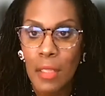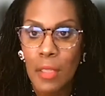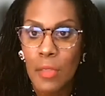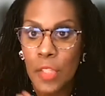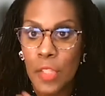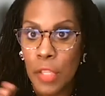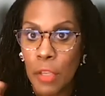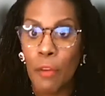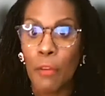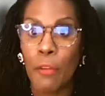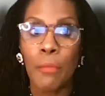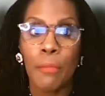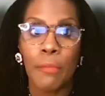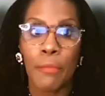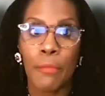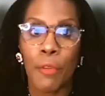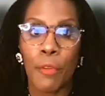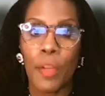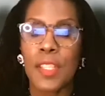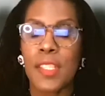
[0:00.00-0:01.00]
So,
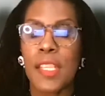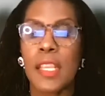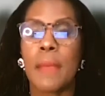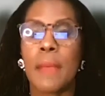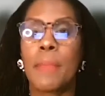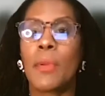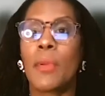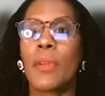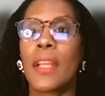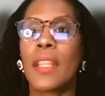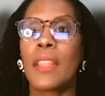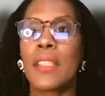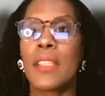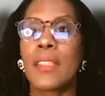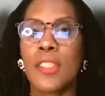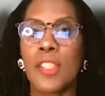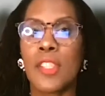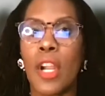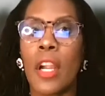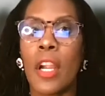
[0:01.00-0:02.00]
for example, at the
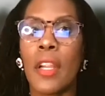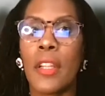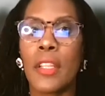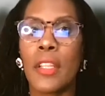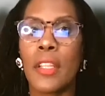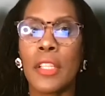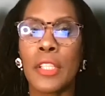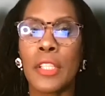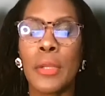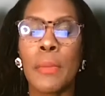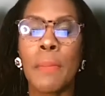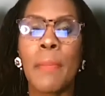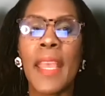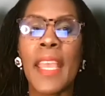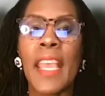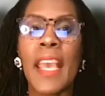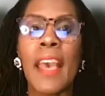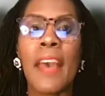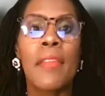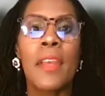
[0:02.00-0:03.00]
start, you
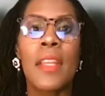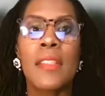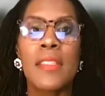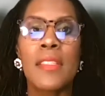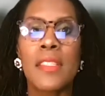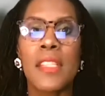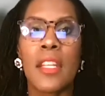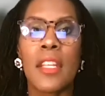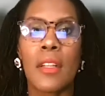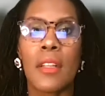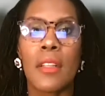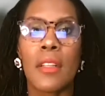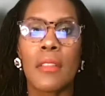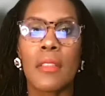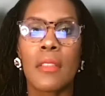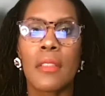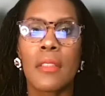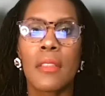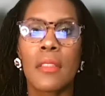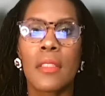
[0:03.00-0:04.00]
may have considered,
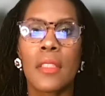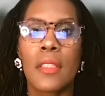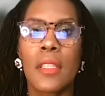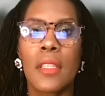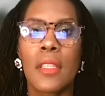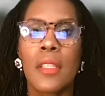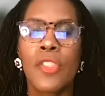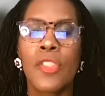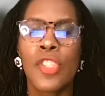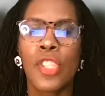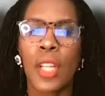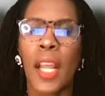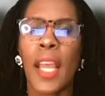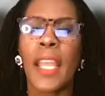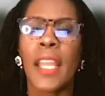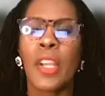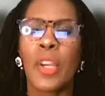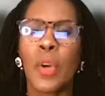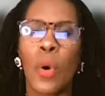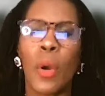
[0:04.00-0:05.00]
should I
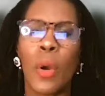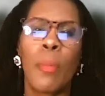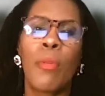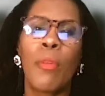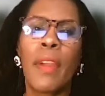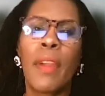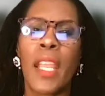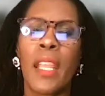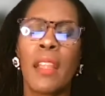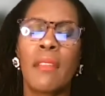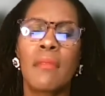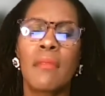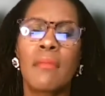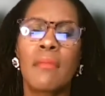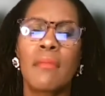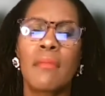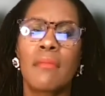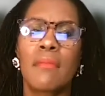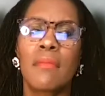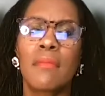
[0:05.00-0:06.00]
incorporate
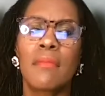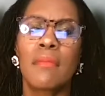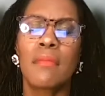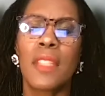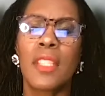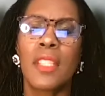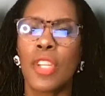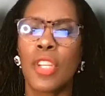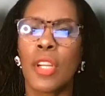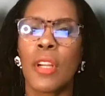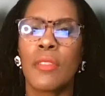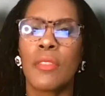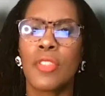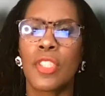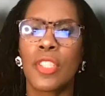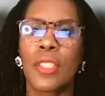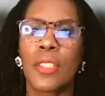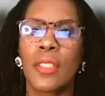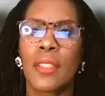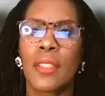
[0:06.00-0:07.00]
the church?